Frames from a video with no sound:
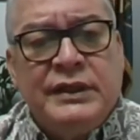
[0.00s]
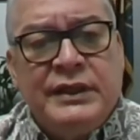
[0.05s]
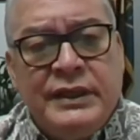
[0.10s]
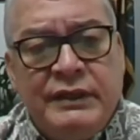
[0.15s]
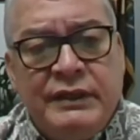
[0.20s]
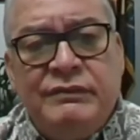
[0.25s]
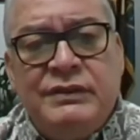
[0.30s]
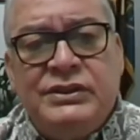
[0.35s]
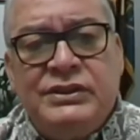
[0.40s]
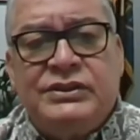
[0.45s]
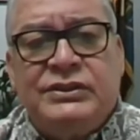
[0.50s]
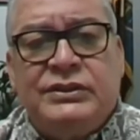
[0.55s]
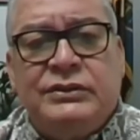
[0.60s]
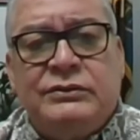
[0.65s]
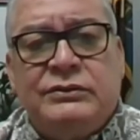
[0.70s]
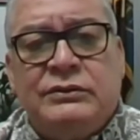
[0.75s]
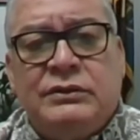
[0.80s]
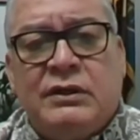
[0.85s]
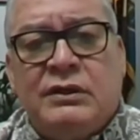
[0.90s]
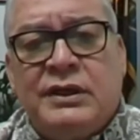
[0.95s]
Even
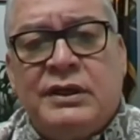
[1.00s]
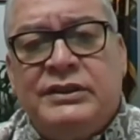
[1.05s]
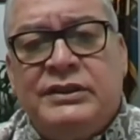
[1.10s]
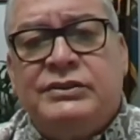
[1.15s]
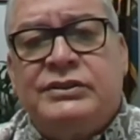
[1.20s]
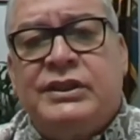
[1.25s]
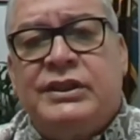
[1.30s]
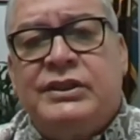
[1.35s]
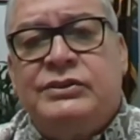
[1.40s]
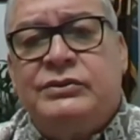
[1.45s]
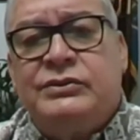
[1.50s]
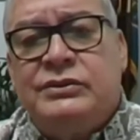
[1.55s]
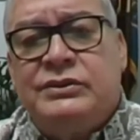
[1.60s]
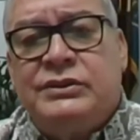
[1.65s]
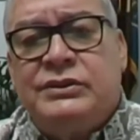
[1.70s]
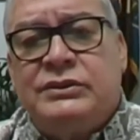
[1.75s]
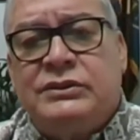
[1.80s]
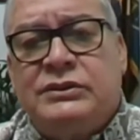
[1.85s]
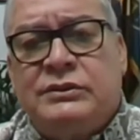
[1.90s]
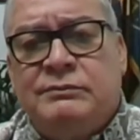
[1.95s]
still, our education
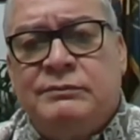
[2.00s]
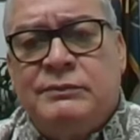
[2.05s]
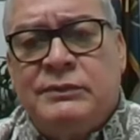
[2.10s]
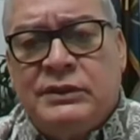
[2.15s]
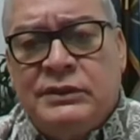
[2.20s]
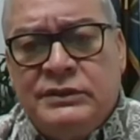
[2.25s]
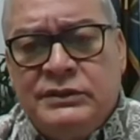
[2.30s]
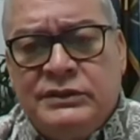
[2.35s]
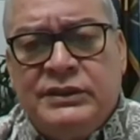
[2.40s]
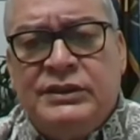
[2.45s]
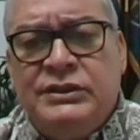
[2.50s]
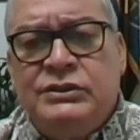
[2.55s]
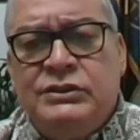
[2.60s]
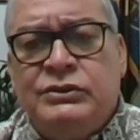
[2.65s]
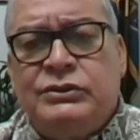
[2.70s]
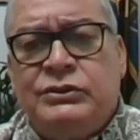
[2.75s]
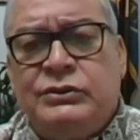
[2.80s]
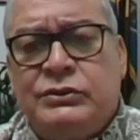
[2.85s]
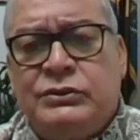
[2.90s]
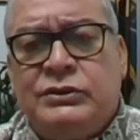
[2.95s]
system
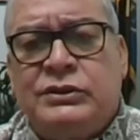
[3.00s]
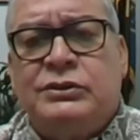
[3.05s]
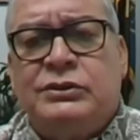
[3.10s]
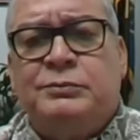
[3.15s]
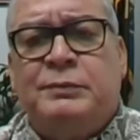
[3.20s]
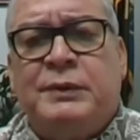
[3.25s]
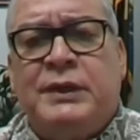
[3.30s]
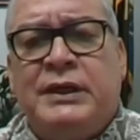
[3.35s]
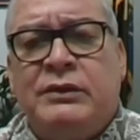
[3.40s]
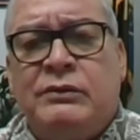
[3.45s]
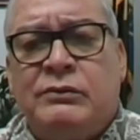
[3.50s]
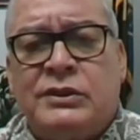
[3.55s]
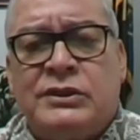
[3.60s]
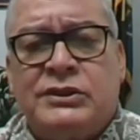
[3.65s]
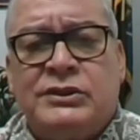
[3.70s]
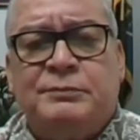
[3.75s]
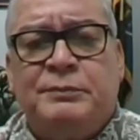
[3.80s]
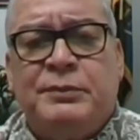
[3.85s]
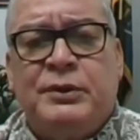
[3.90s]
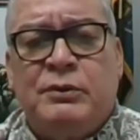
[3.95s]
continues to suspend or
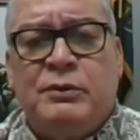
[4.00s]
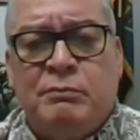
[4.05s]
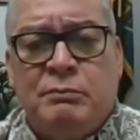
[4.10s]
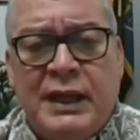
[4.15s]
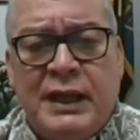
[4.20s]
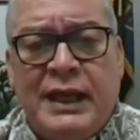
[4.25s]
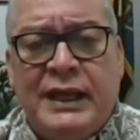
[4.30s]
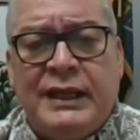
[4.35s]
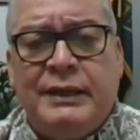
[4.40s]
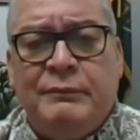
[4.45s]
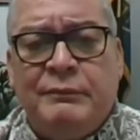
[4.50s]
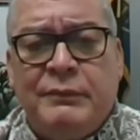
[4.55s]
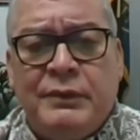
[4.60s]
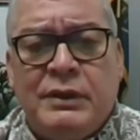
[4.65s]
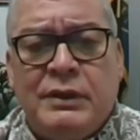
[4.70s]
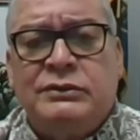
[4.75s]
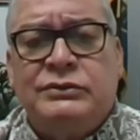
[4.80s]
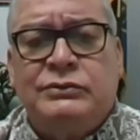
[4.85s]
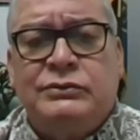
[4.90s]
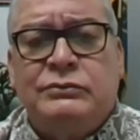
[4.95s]
expel Black and
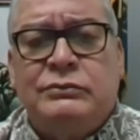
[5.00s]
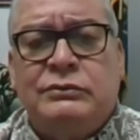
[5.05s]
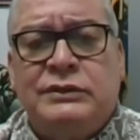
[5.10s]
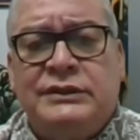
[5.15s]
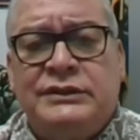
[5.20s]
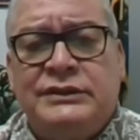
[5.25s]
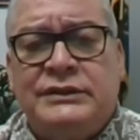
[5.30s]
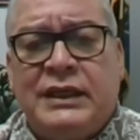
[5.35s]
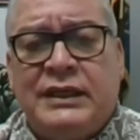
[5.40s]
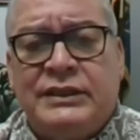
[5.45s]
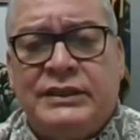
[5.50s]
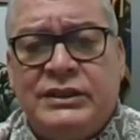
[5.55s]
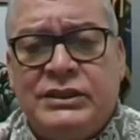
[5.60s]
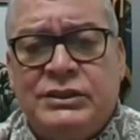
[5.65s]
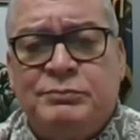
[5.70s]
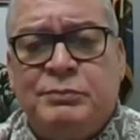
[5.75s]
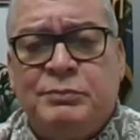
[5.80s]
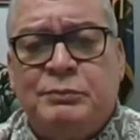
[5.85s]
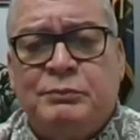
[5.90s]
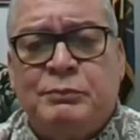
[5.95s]
Brown students at
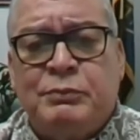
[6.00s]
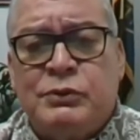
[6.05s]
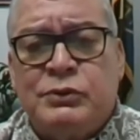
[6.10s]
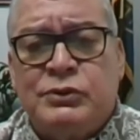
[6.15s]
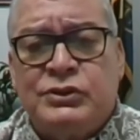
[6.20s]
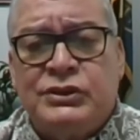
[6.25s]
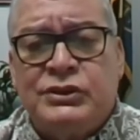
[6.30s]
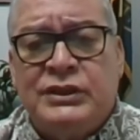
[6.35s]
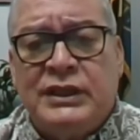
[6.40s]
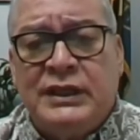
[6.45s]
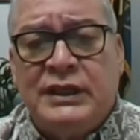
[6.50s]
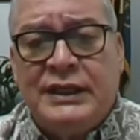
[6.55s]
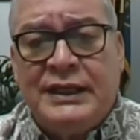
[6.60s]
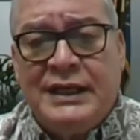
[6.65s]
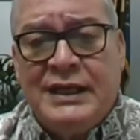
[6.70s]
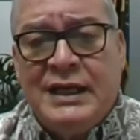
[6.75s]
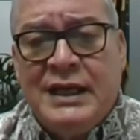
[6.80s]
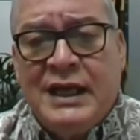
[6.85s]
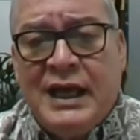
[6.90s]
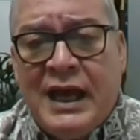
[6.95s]
disproportionately
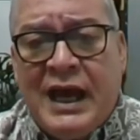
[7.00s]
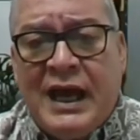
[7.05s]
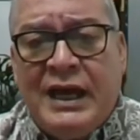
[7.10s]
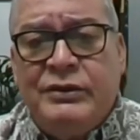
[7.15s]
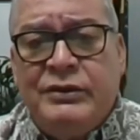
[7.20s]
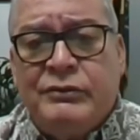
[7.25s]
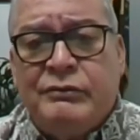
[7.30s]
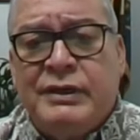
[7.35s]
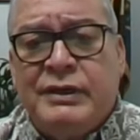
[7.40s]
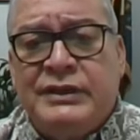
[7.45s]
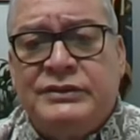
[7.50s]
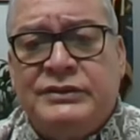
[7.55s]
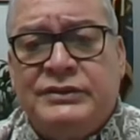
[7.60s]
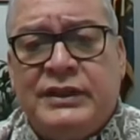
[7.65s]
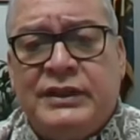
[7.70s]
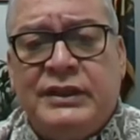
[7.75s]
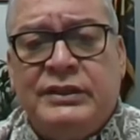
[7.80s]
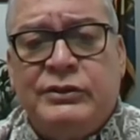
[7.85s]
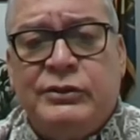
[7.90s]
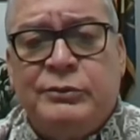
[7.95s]
higher rates
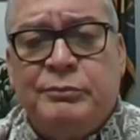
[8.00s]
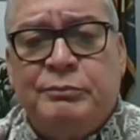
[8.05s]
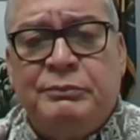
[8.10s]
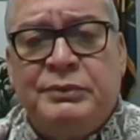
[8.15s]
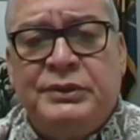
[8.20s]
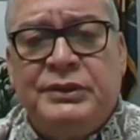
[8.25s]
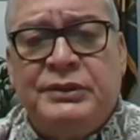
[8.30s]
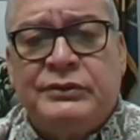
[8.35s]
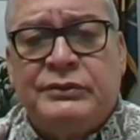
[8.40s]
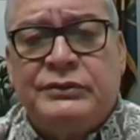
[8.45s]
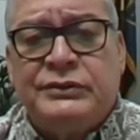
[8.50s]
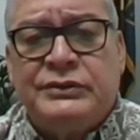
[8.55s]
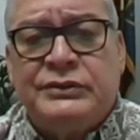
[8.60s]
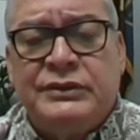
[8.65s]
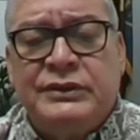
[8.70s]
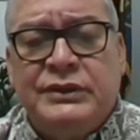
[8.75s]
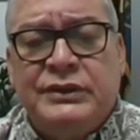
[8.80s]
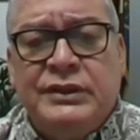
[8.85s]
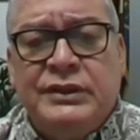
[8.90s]
than their peers.